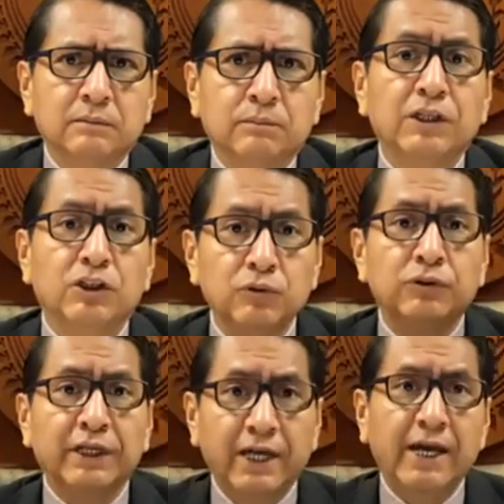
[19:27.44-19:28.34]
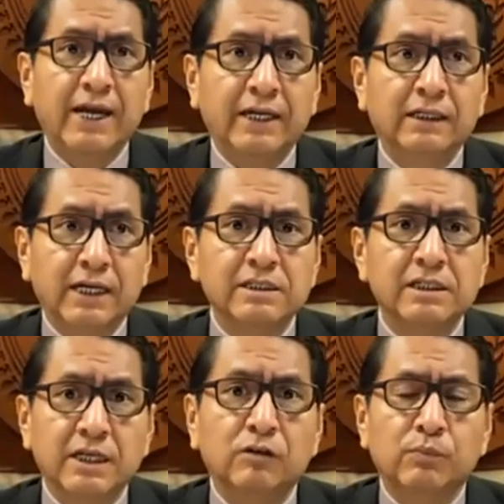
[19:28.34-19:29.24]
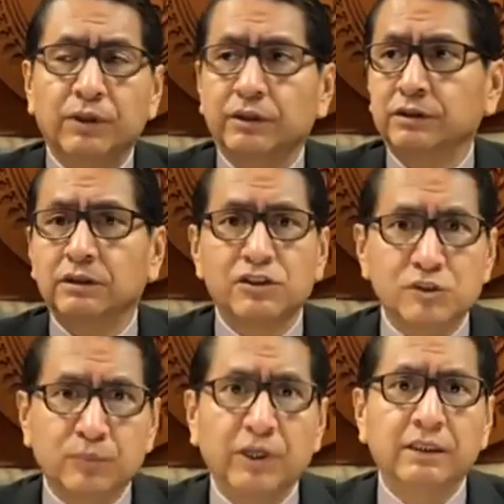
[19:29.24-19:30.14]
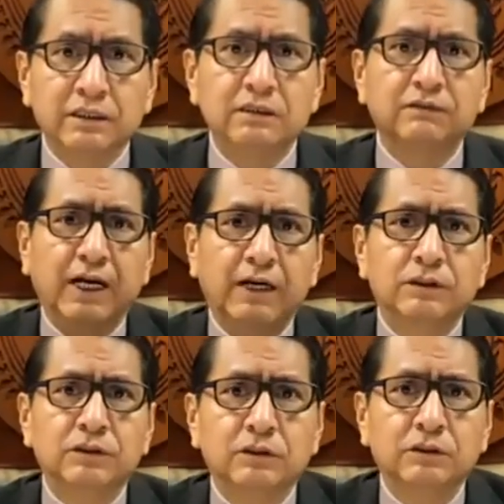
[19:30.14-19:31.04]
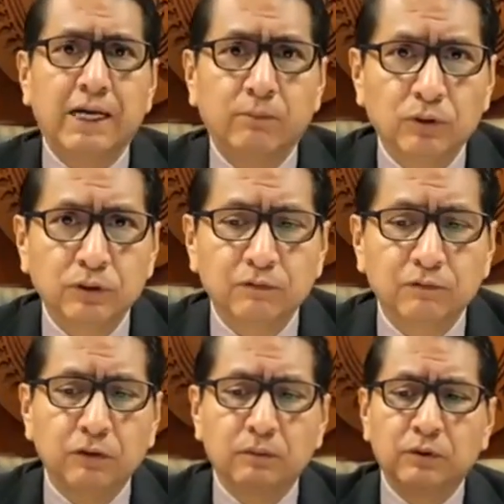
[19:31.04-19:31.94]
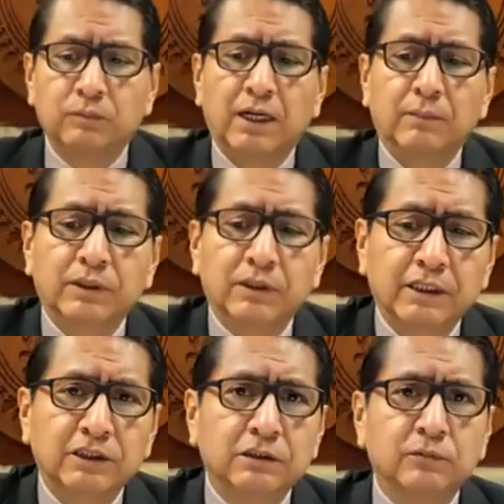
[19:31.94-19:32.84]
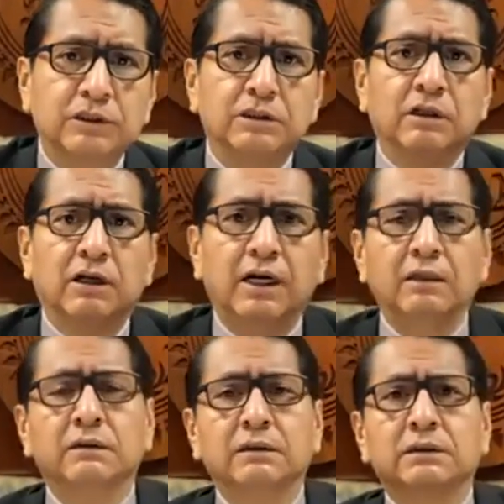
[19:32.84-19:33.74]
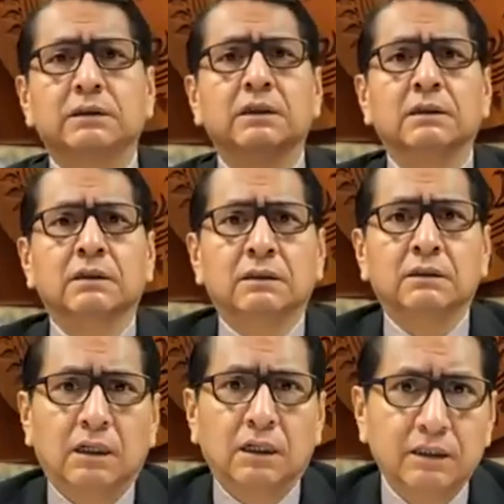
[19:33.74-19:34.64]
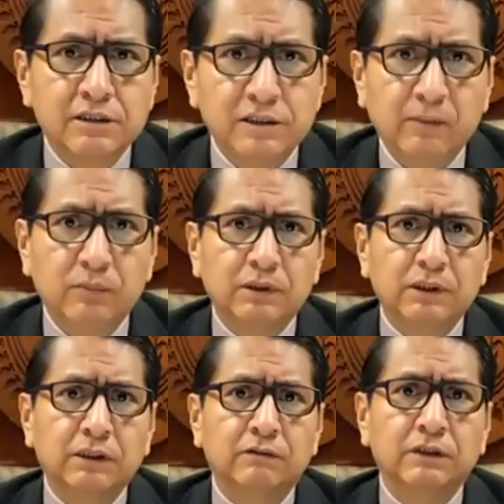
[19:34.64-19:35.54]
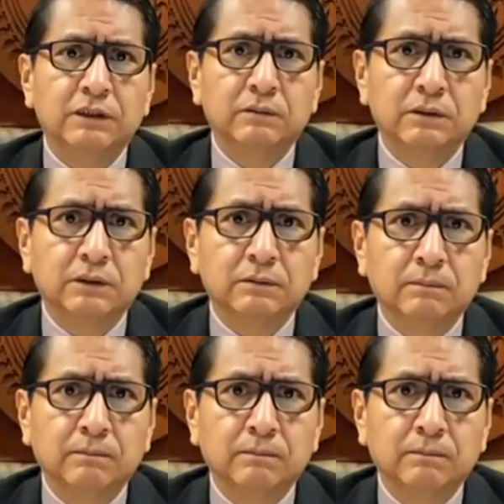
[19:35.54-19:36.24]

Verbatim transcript: But you can, as a young person, spread this virus to that most vulnerable population, which is our elders, our disabled individuals.